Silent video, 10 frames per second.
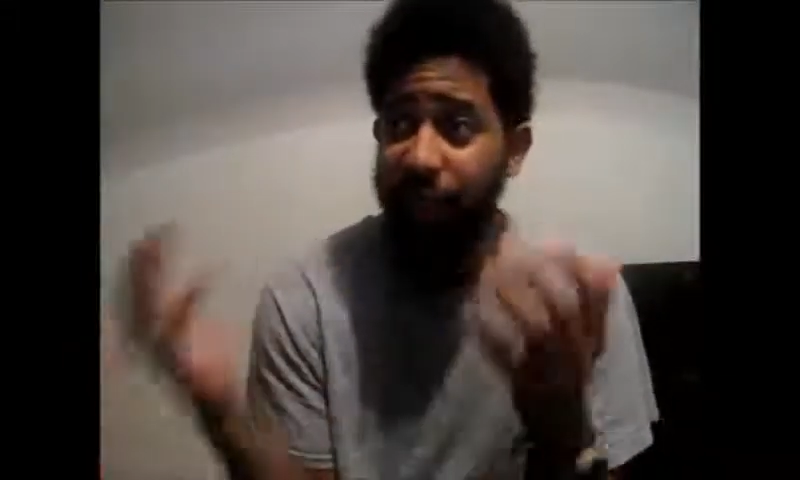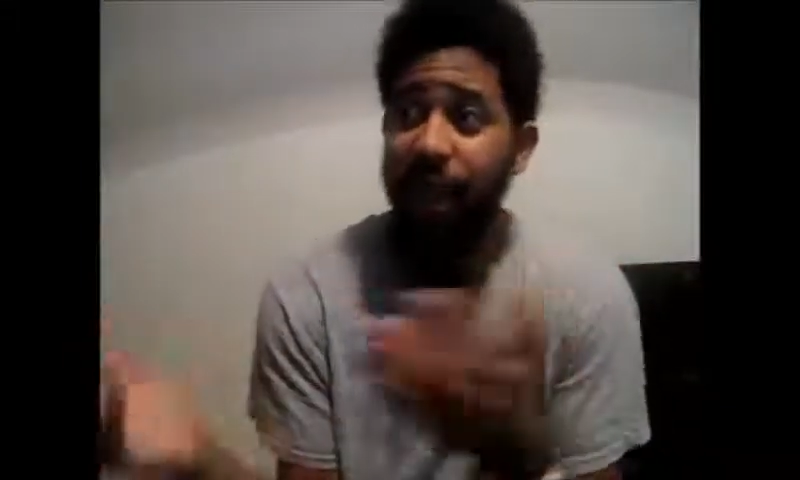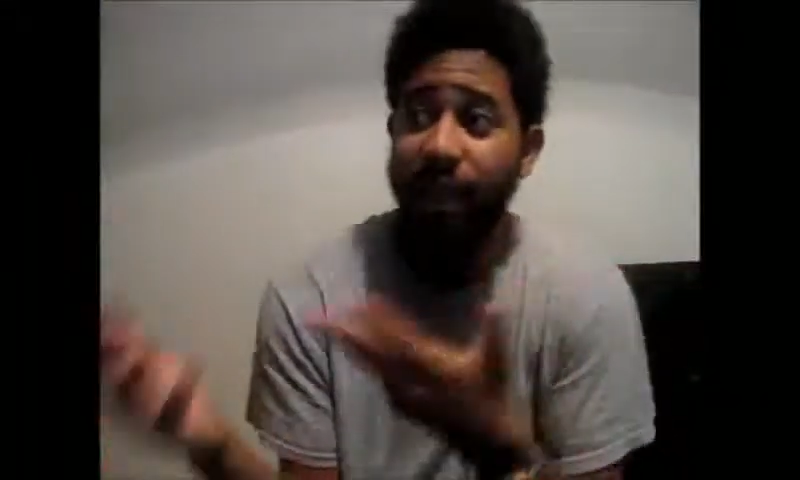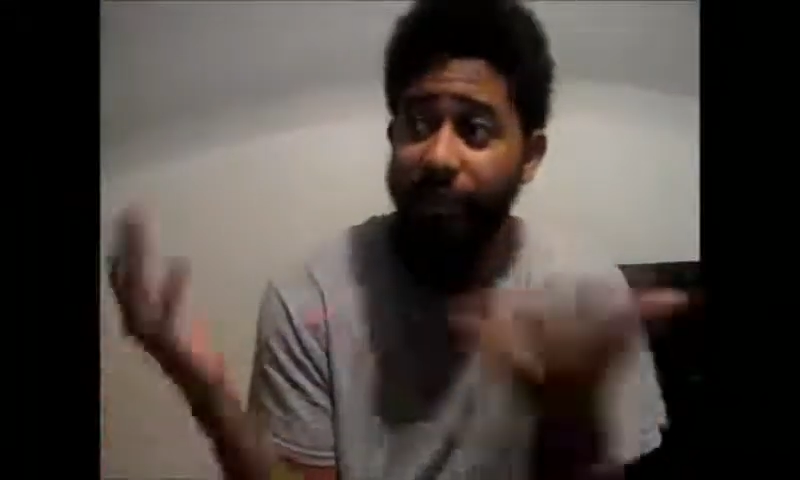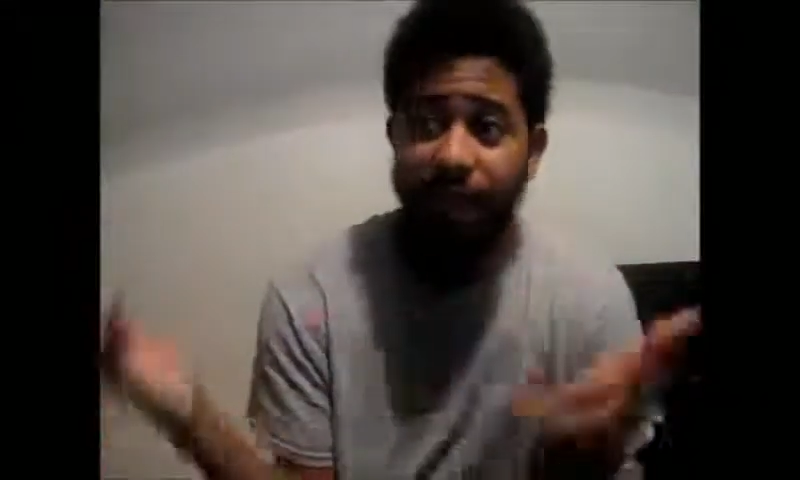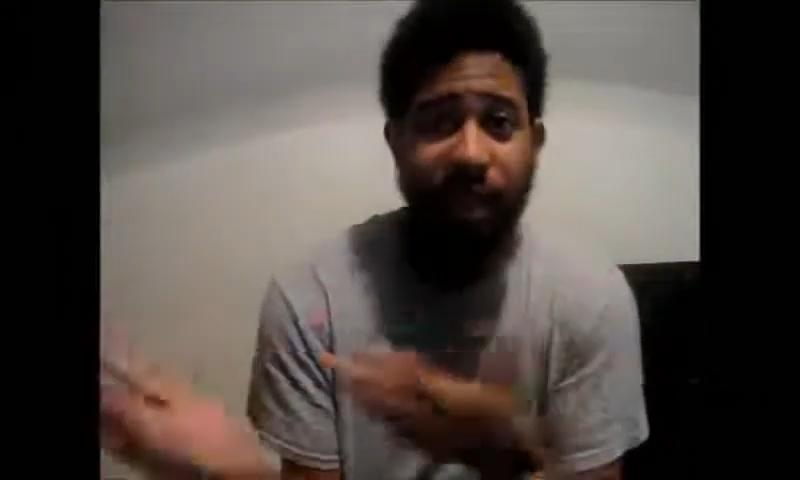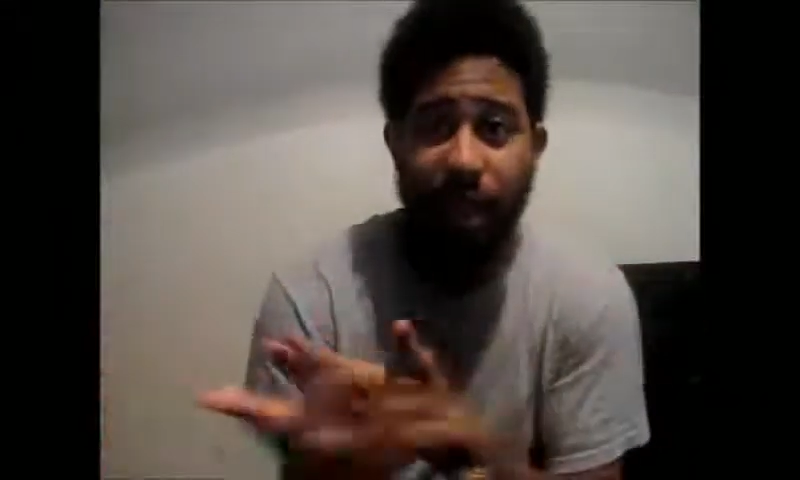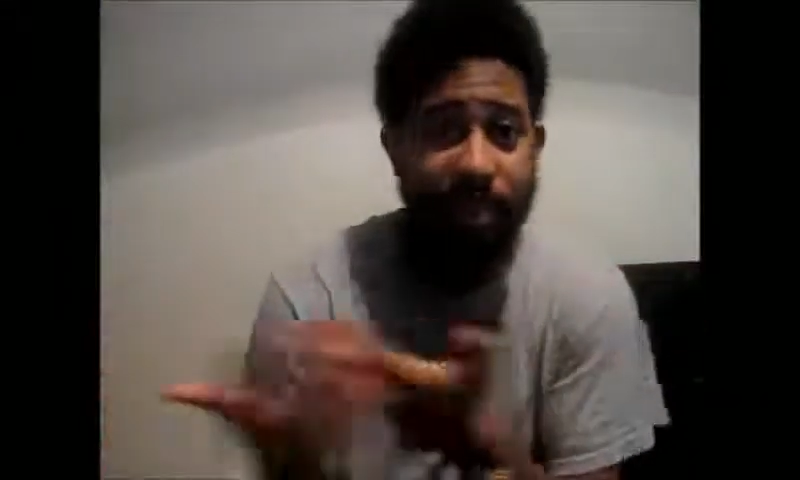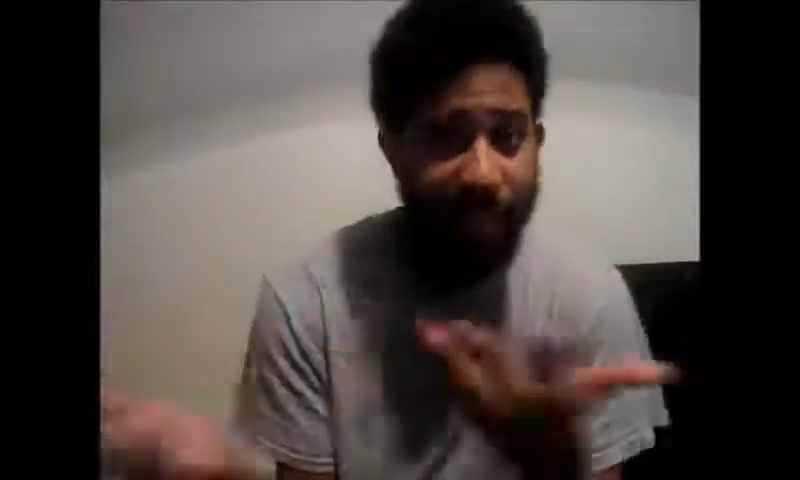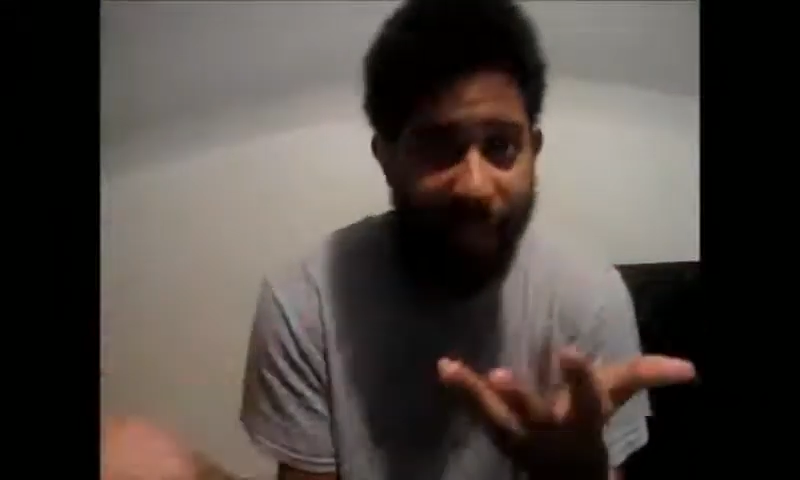that get the
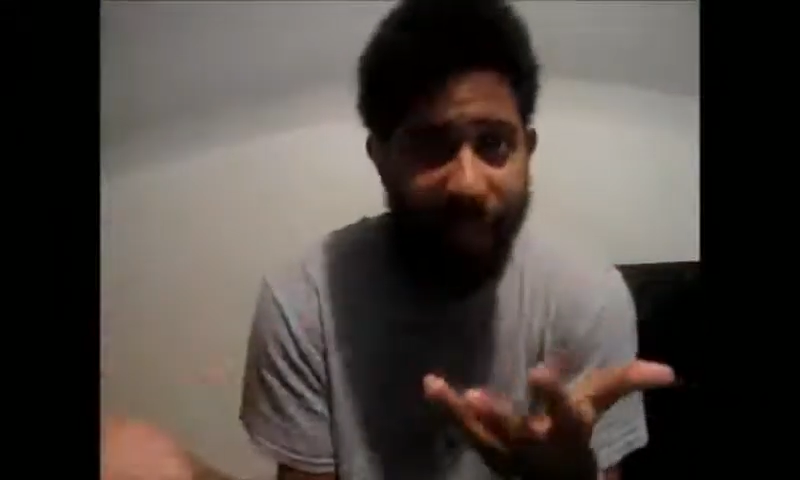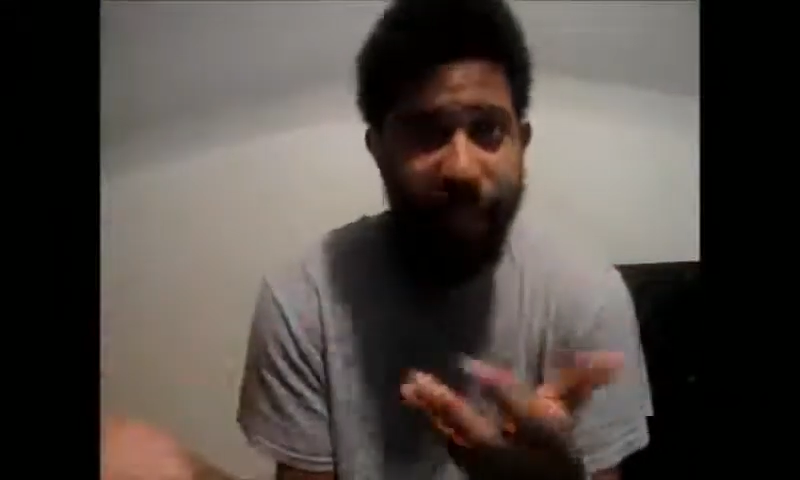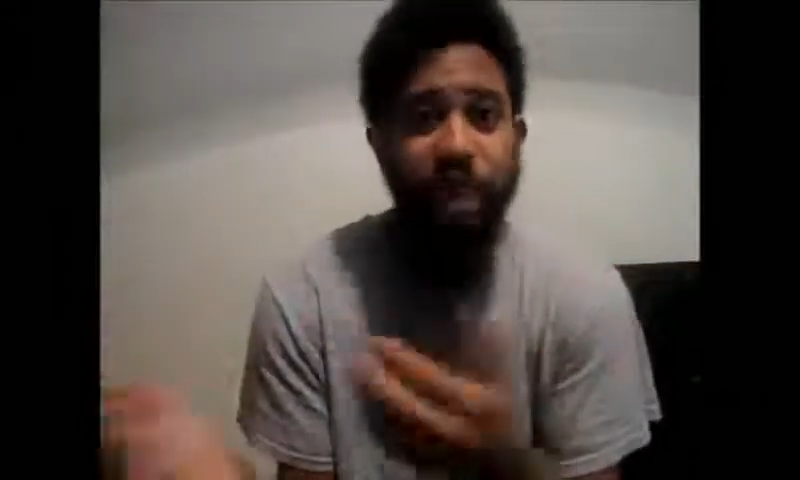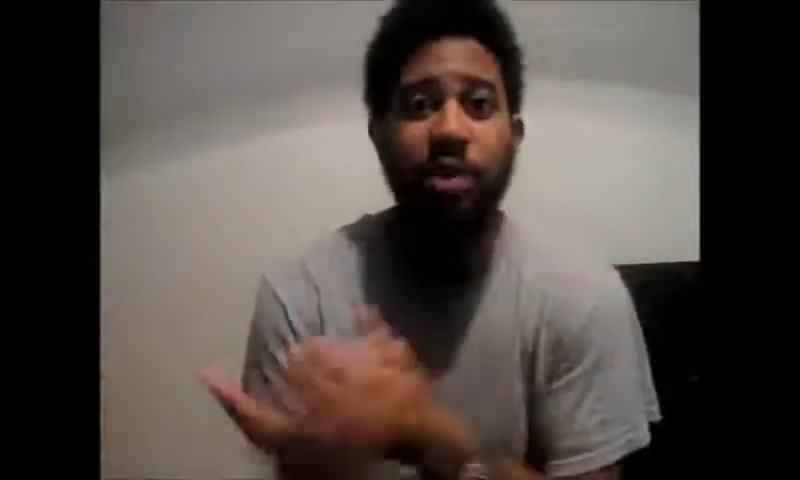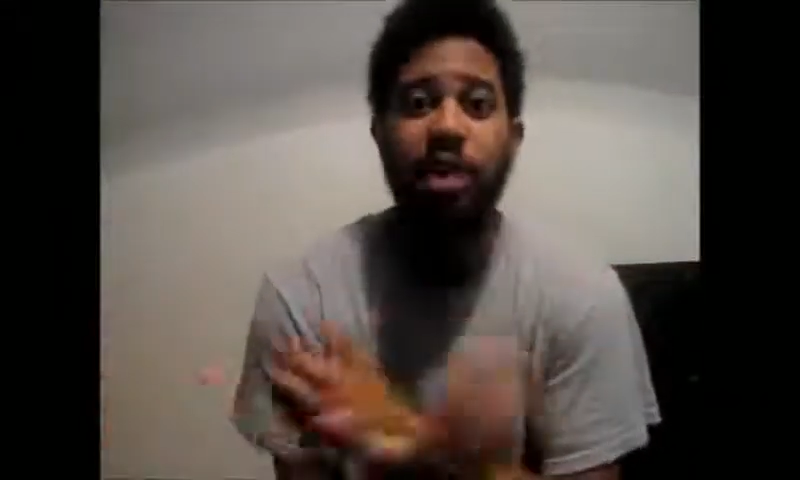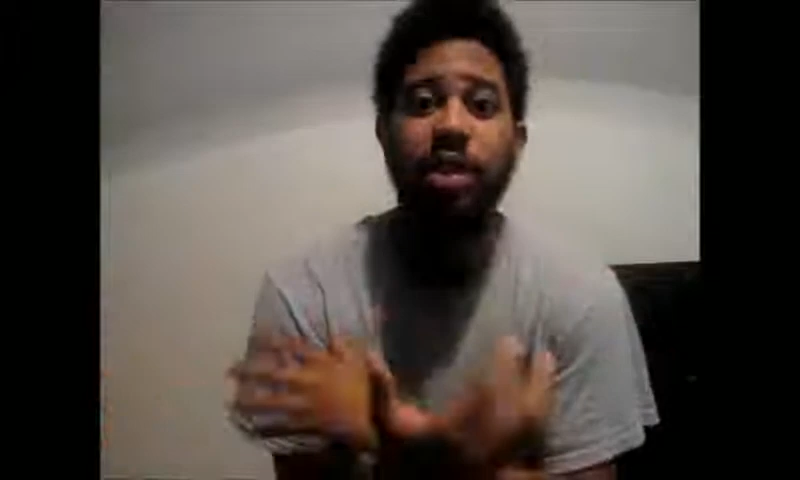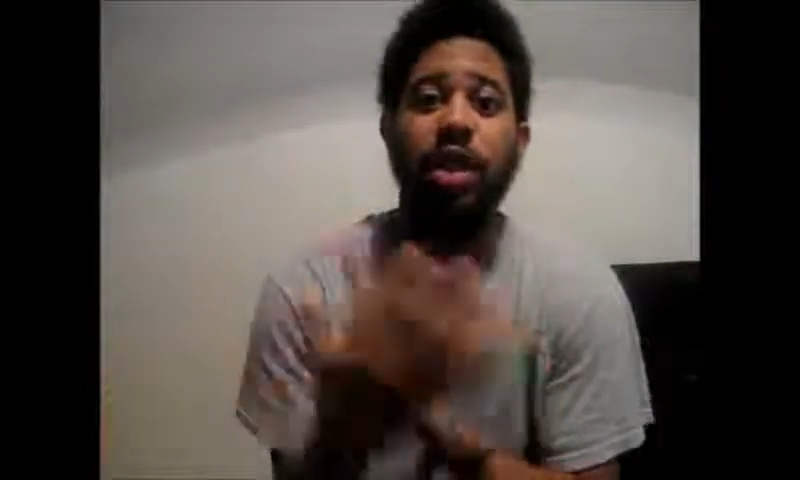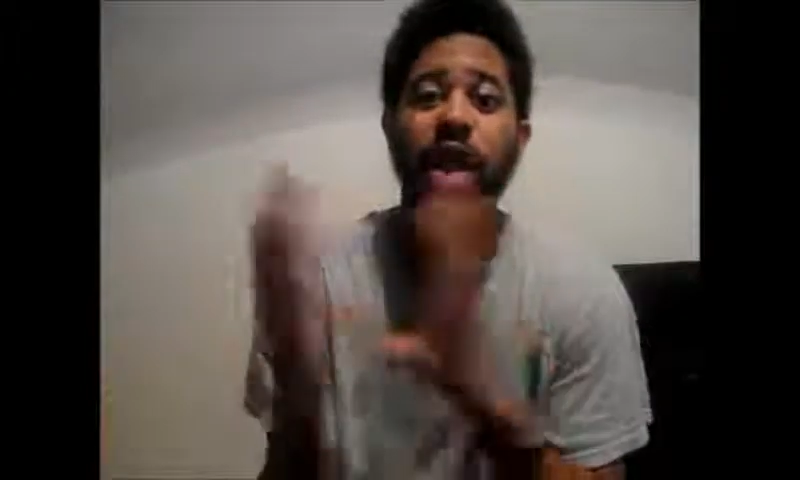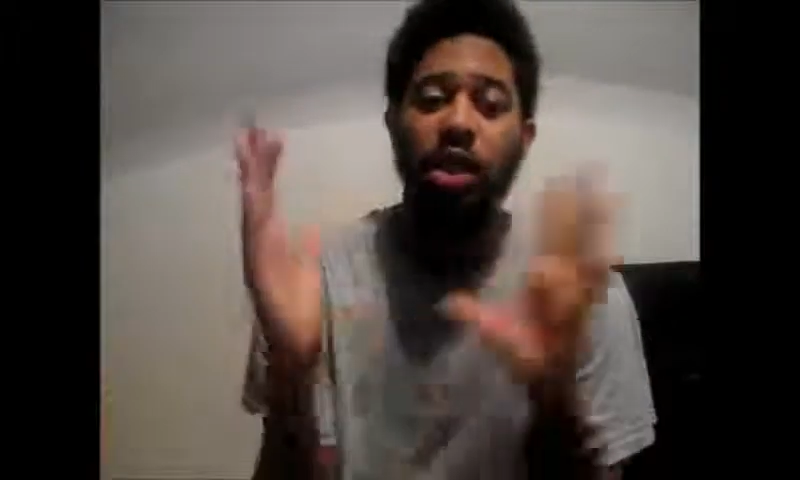same tax exemptions.